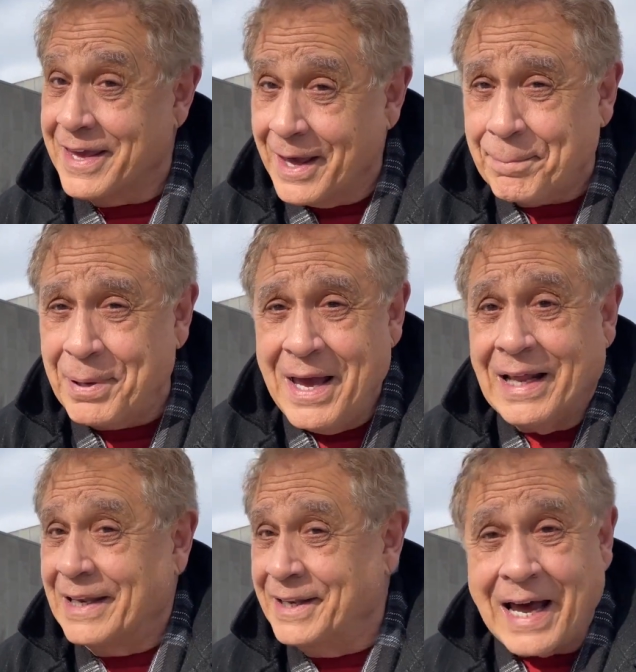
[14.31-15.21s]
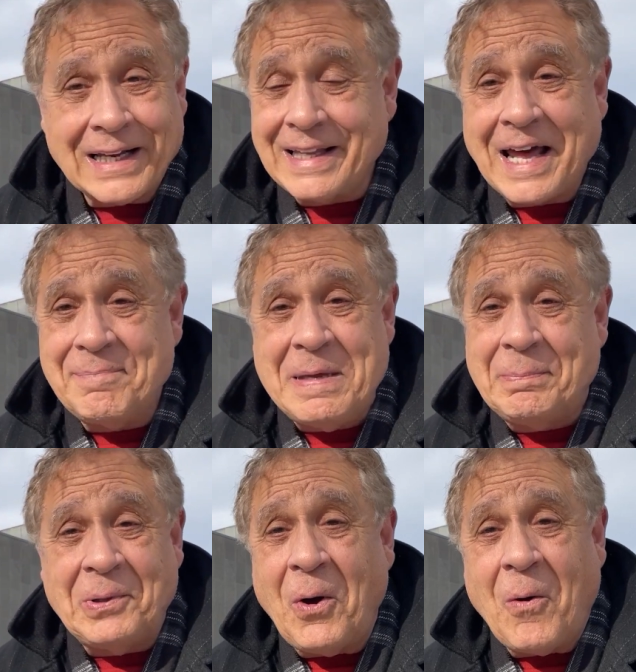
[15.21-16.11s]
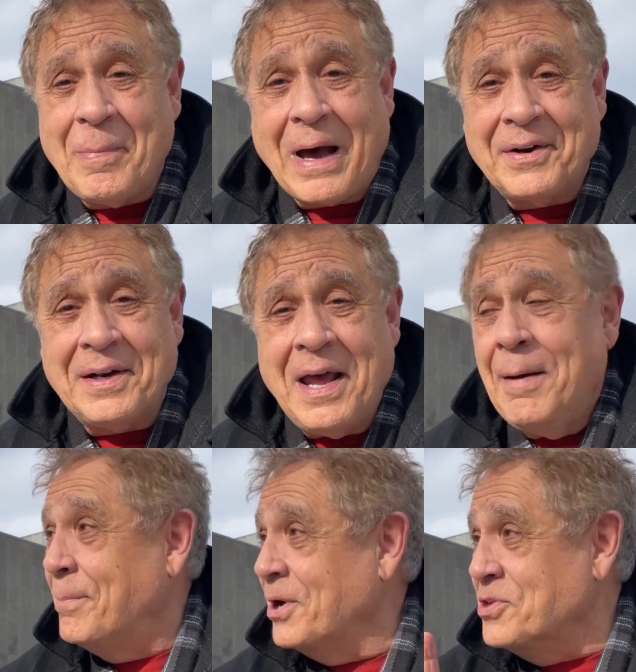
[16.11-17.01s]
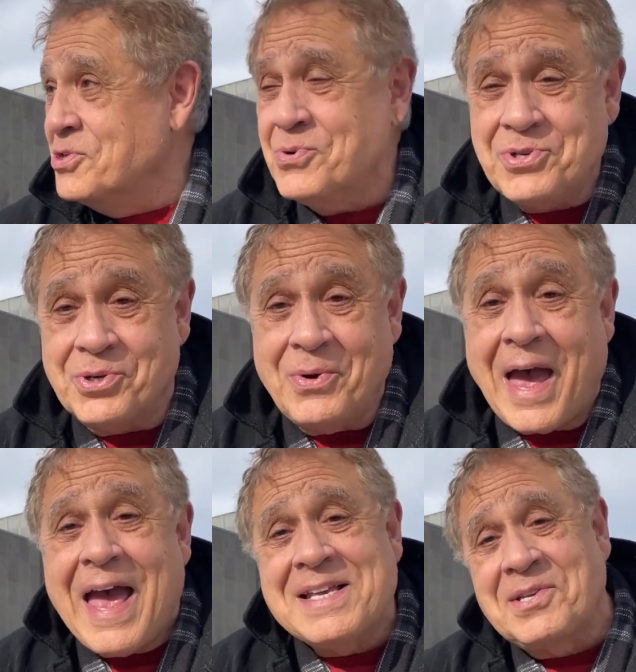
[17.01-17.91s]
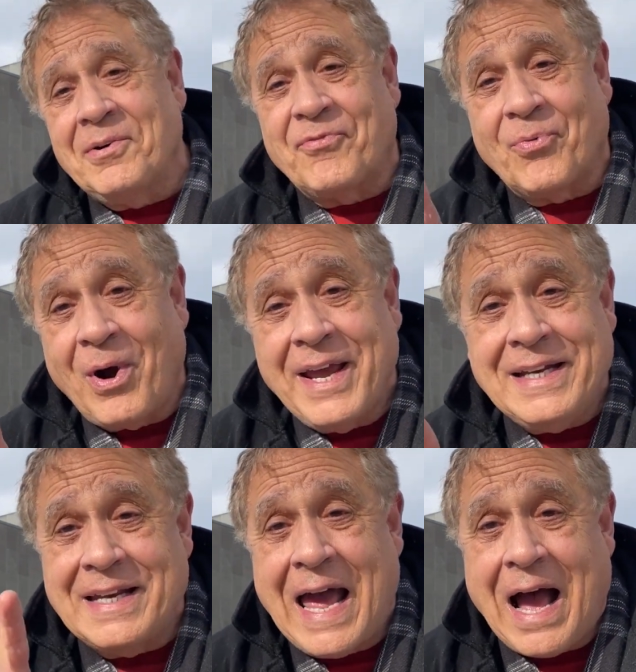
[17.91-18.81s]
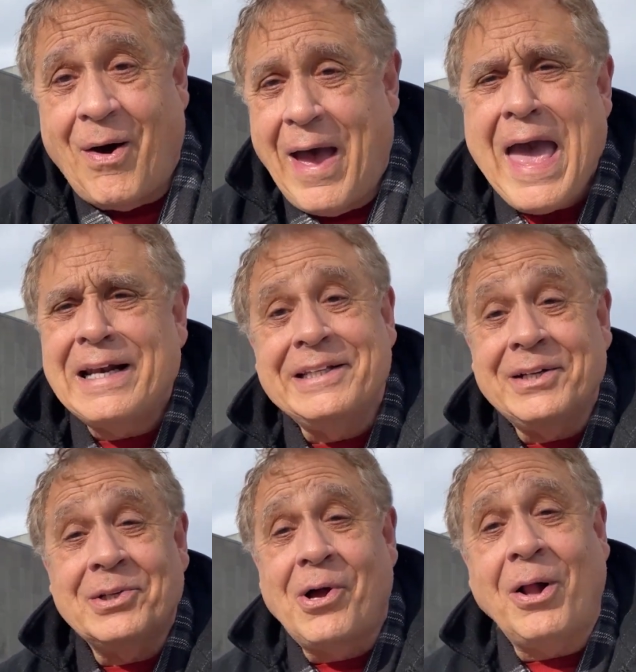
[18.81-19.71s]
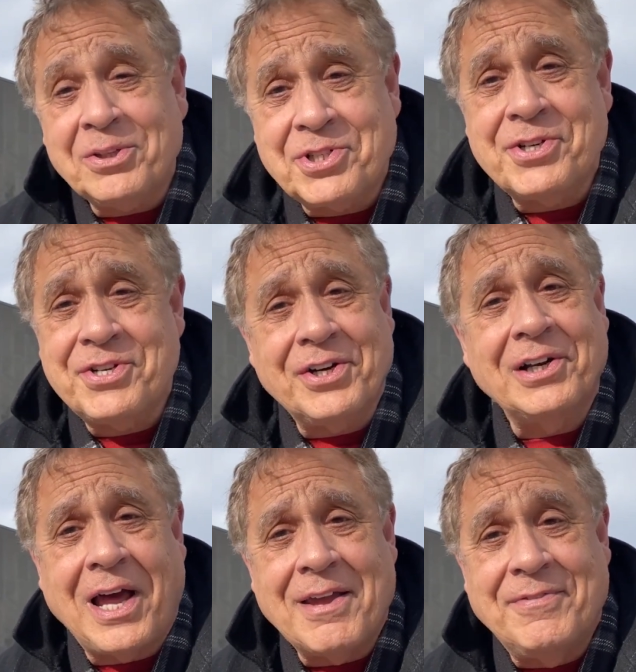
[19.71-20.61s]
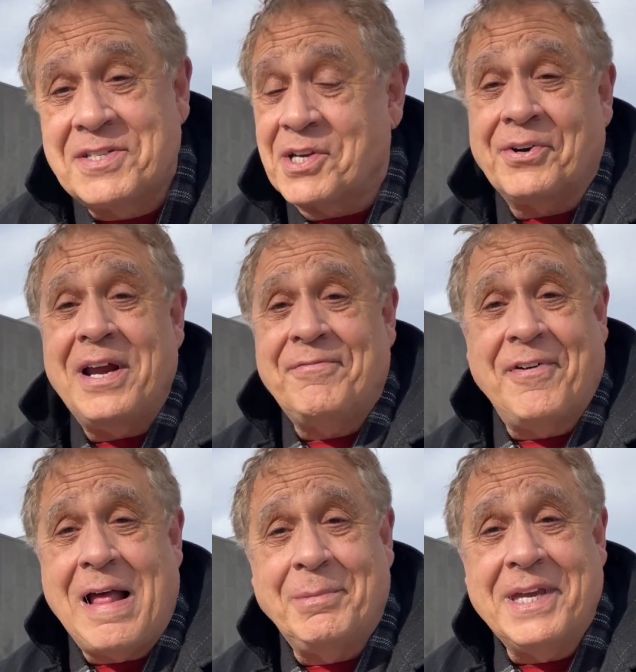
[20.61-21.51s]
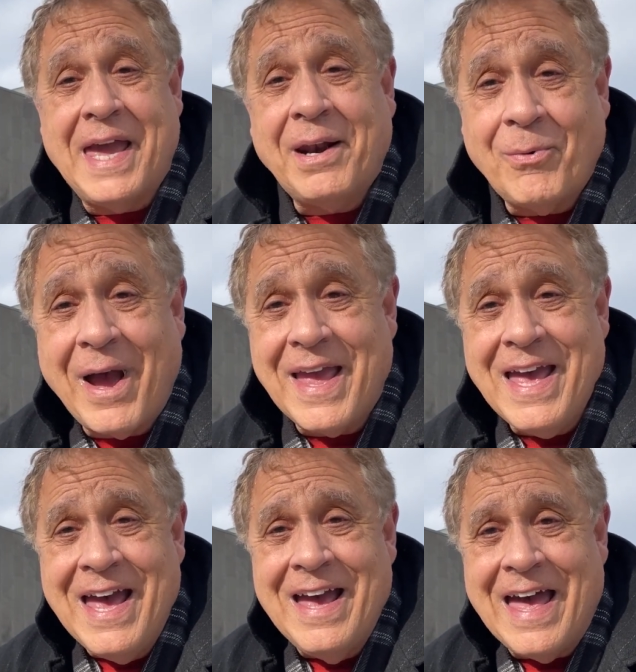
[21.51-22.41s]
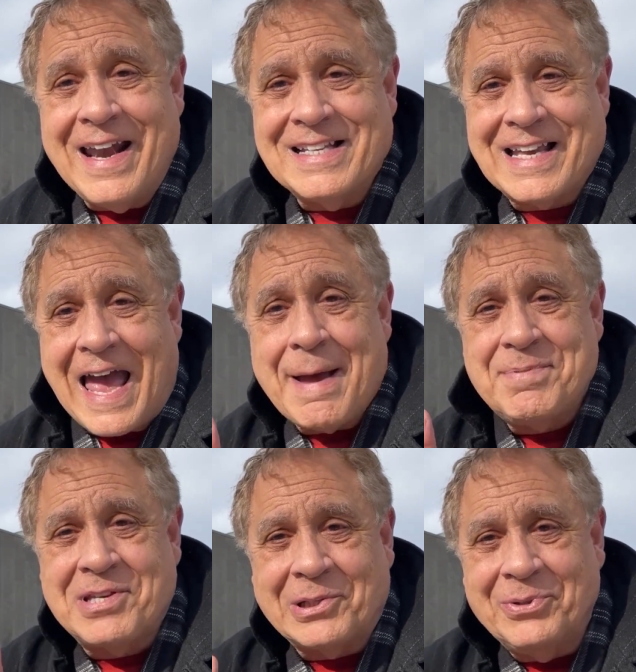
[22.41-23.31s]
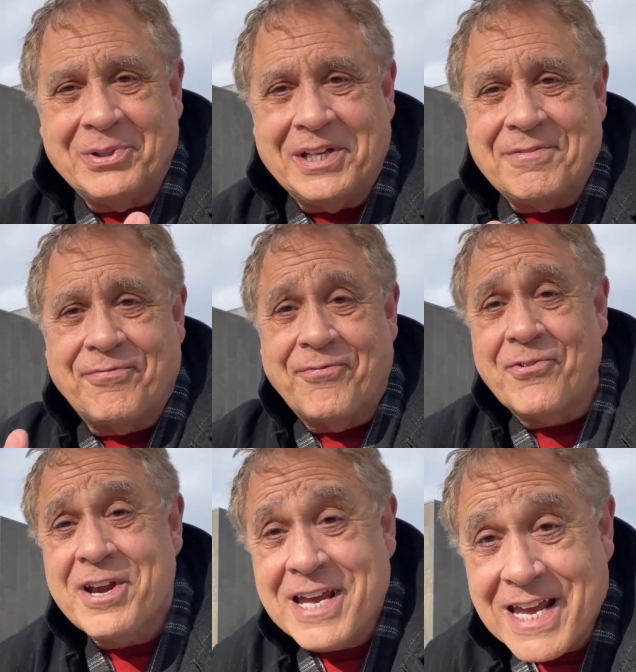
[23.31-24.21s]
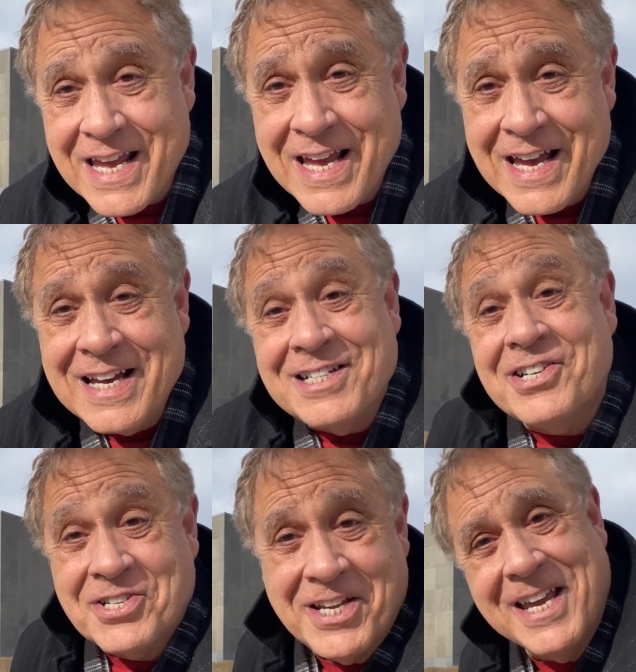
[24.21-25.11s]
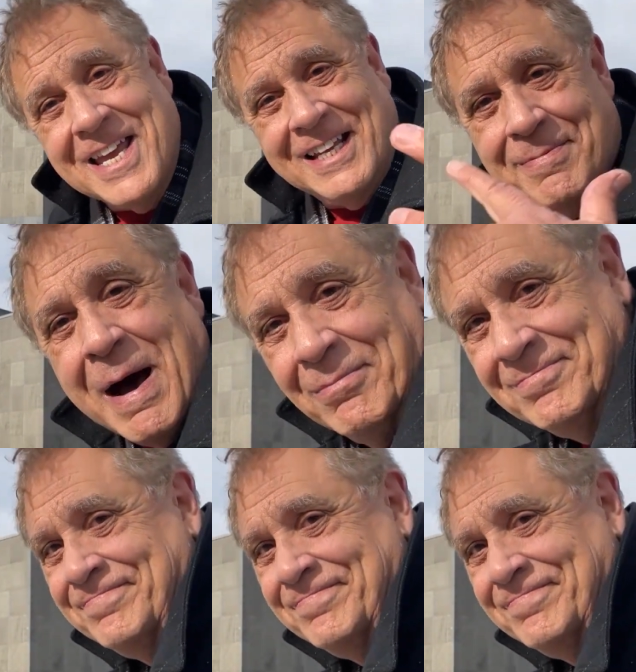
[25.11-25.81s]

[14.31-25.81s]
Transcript: Yep, not a lot of people know about it, but you do as of right now. Add a little culture to your life. It's a great family getaway, and it's absolutely free to see. Come on.